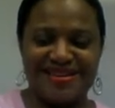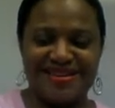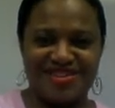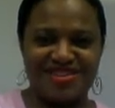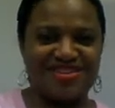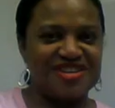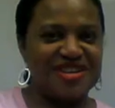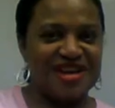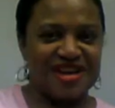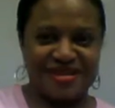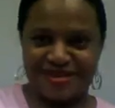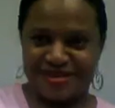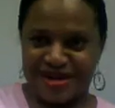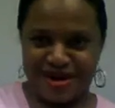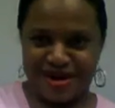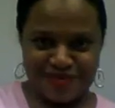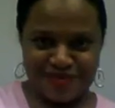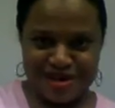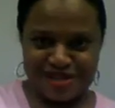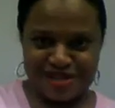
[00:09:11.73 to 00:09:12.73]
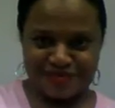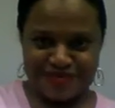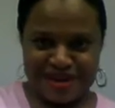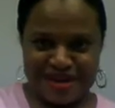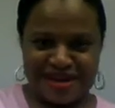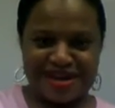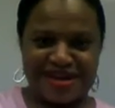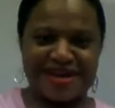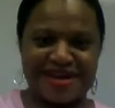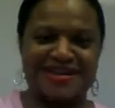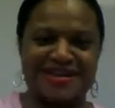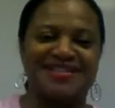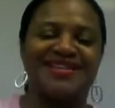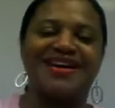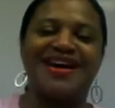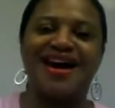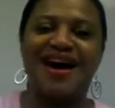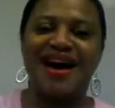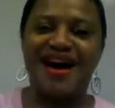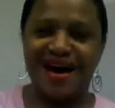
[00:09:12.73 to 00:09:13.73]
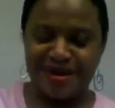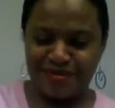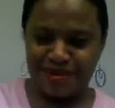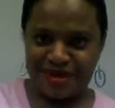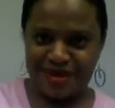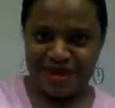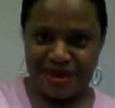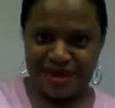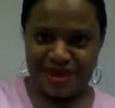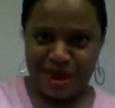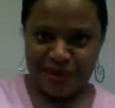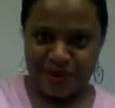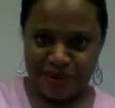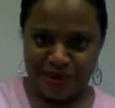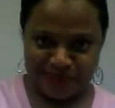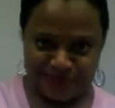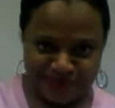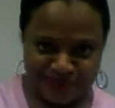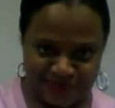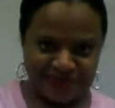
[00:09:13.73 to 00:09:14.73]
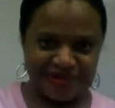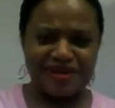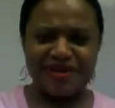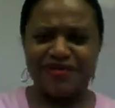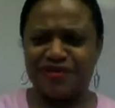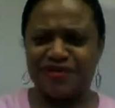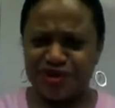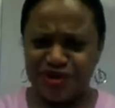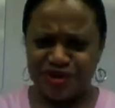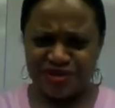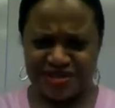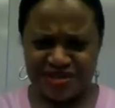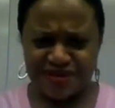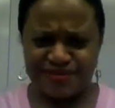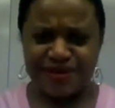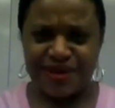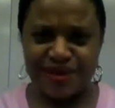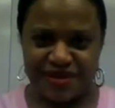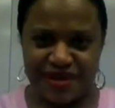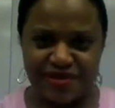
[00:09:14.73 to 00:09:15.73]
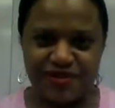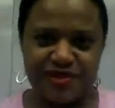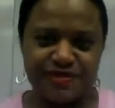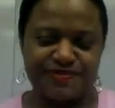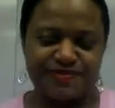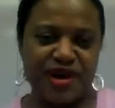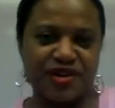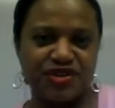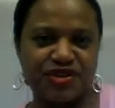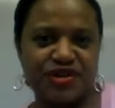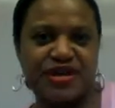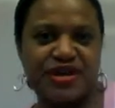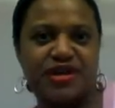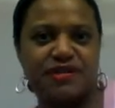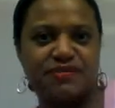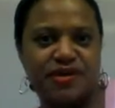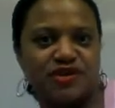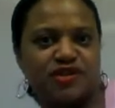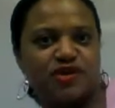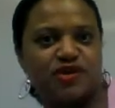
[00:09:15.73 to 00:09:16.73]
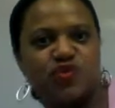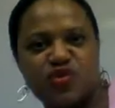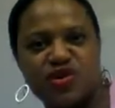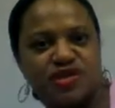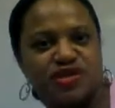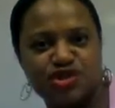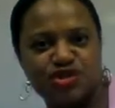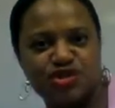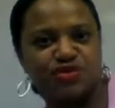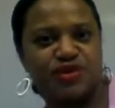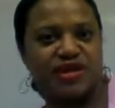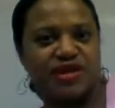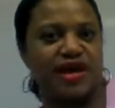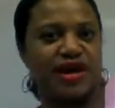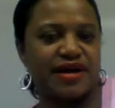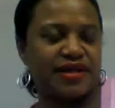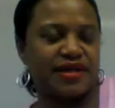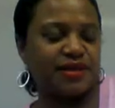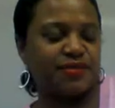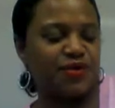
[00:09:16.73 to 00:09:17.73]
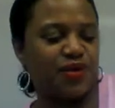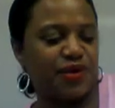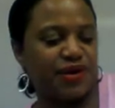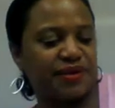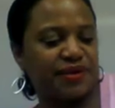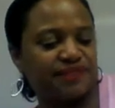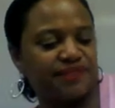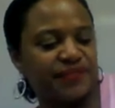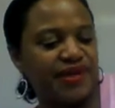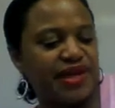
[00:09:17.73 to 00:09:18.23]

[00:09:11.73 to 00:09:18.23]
As you see, I did not raise my hand. I'm a night owl. If you notice, sometimes I respond to your emails at 1, 2 o'clock in the morning.